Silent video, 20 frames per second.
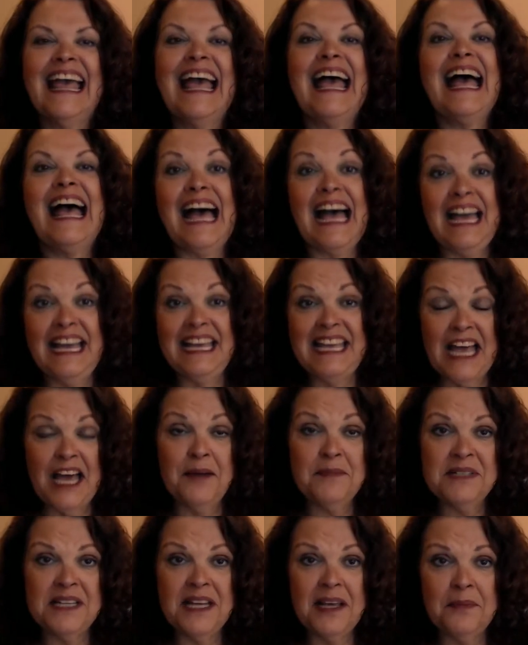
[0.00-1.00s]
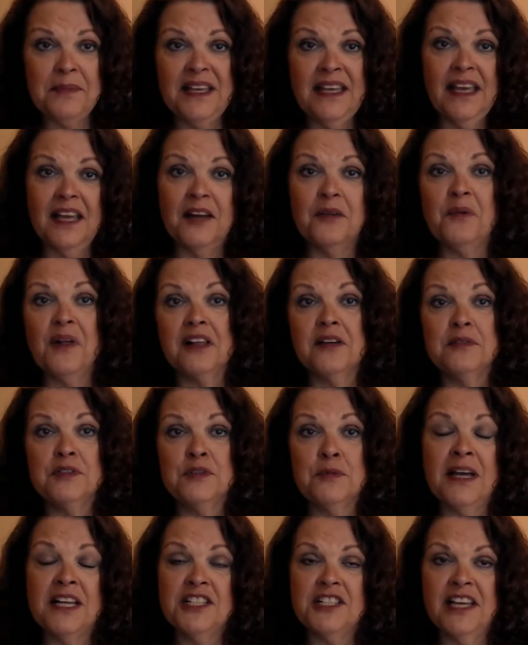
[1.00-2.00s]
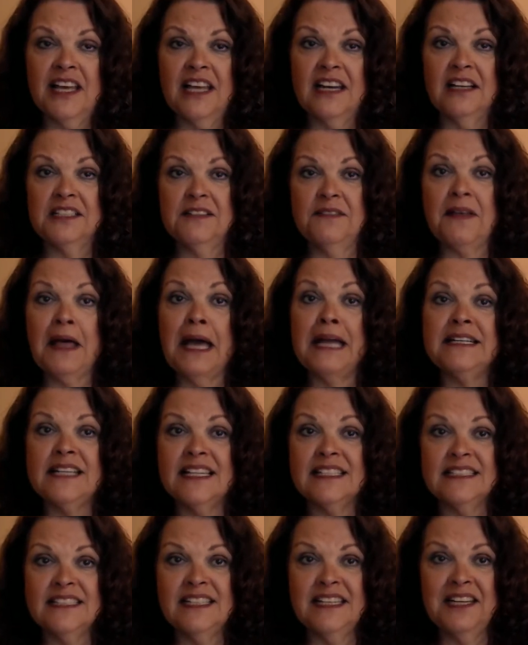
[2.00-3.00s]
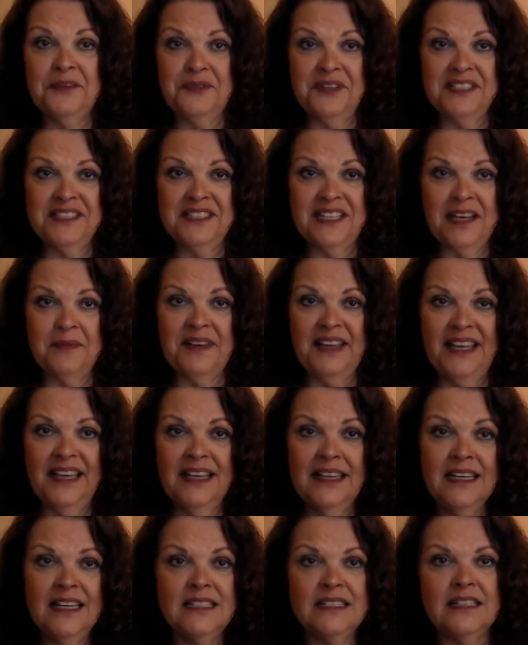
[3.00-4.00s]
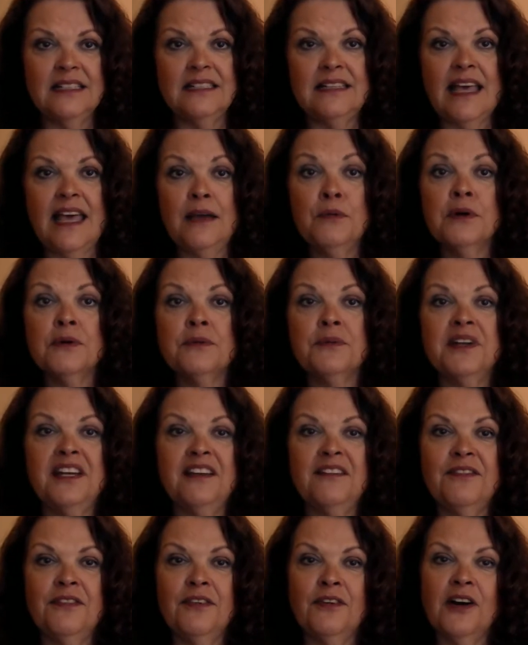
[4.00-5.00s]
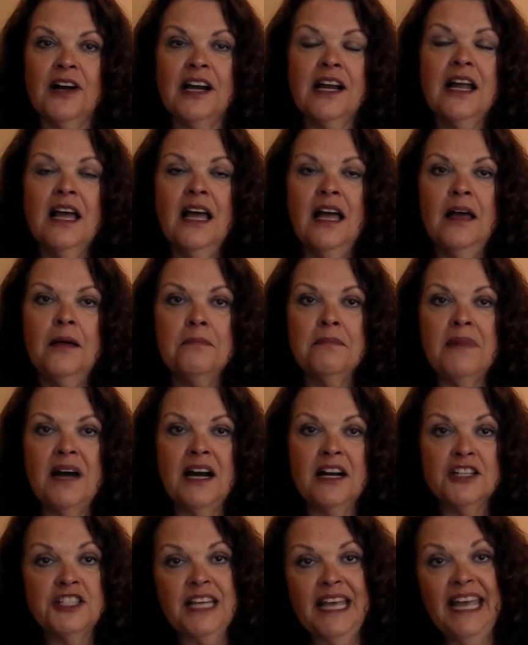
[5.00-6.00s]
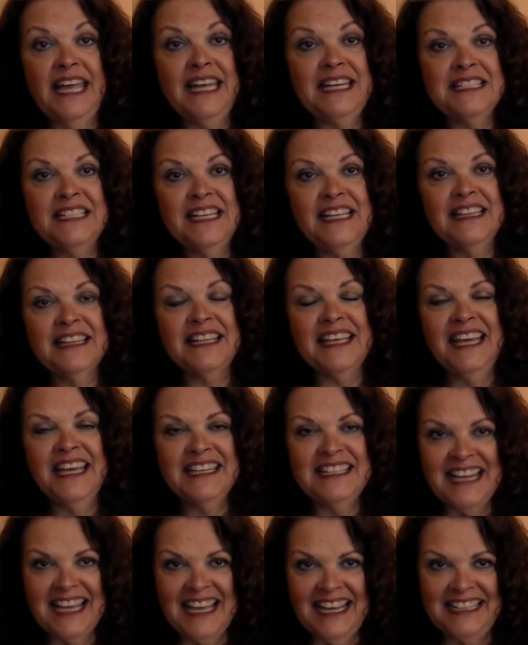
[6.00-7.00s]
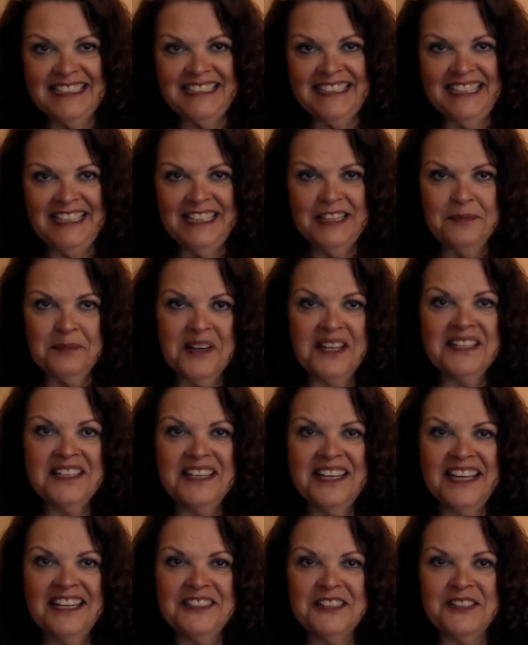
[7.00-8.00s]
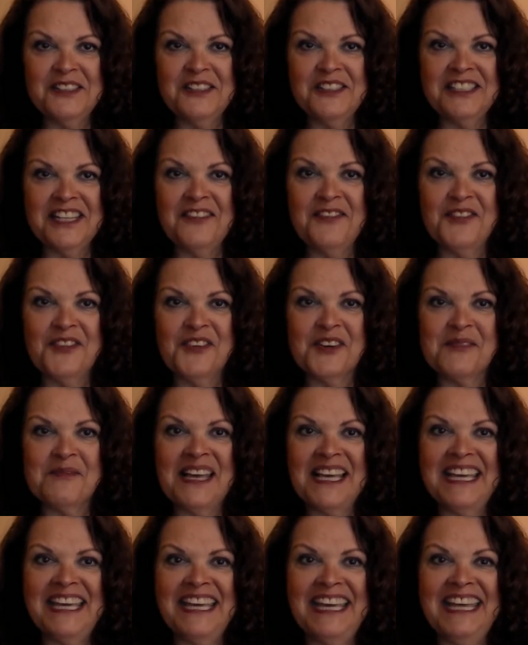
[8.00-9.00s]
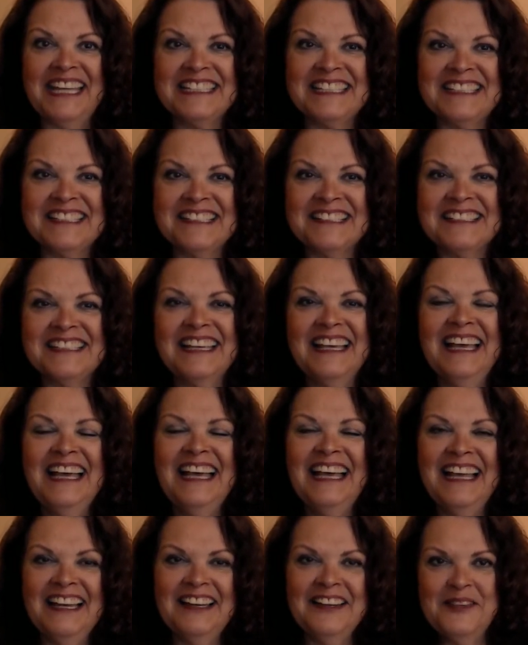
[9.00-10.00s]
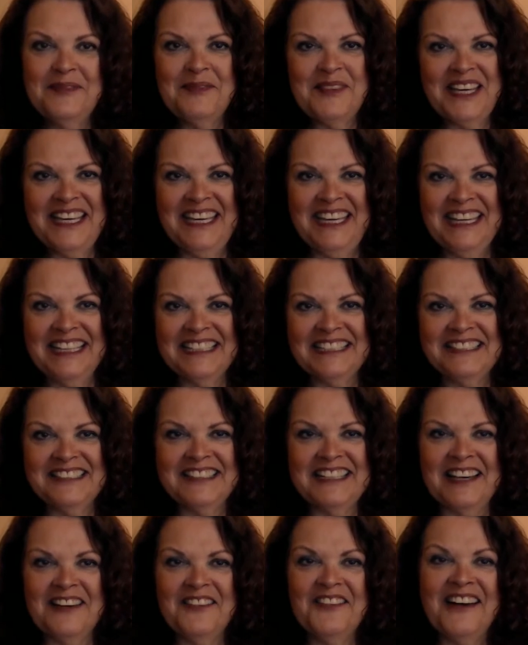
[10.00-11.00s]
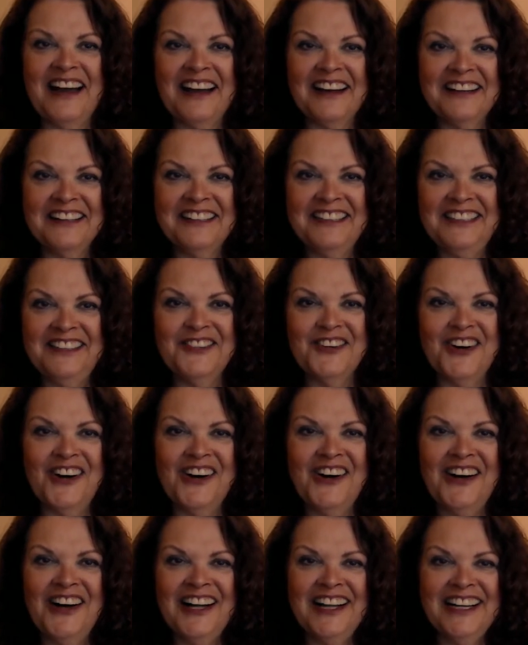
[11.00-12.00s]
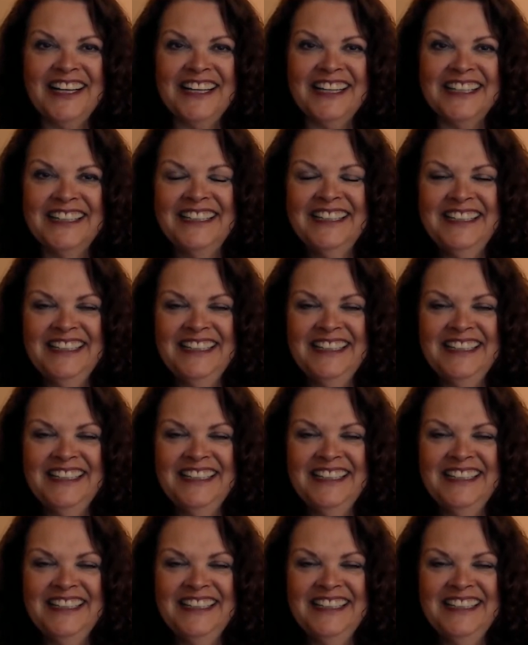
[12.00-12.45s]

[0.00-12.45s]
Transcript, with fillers: Hi, I'm Debbie and welcome to my channel Divine Destiny with Debbie. Today we're reading for March 18th and 19th, Monday and Tuesday for my Cancers. Hello my Cancers, how are you all?